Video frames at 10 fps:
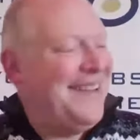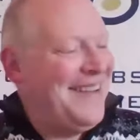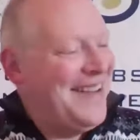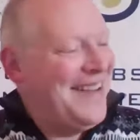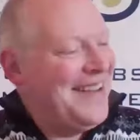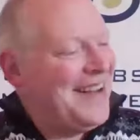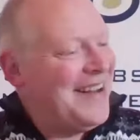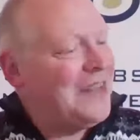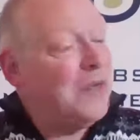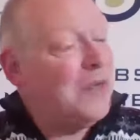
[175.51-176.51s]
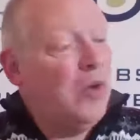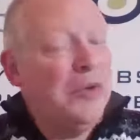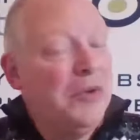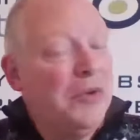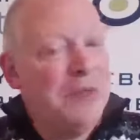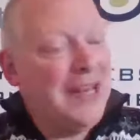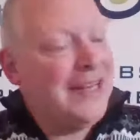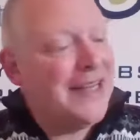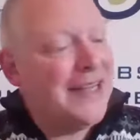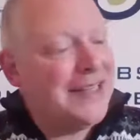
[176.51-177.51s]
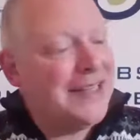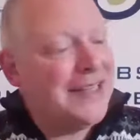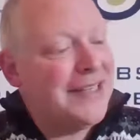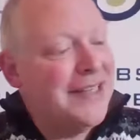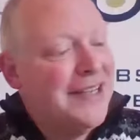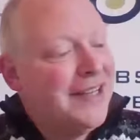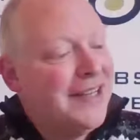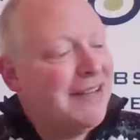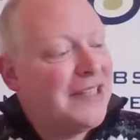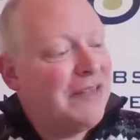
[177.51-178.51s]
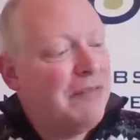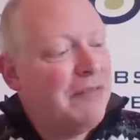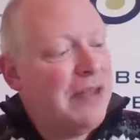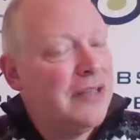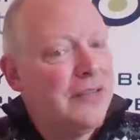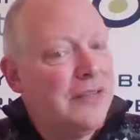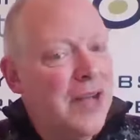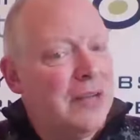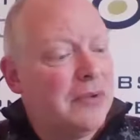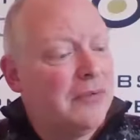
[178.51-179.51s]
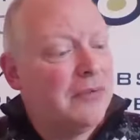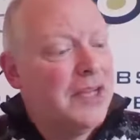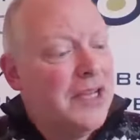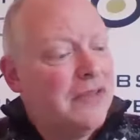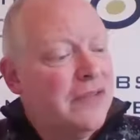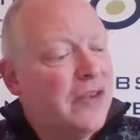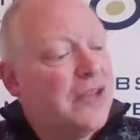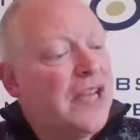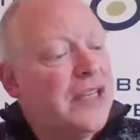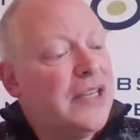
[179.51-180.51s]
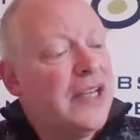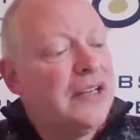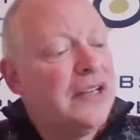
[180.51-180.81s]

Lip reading: And as with normal usability testing, there are several methods available for testing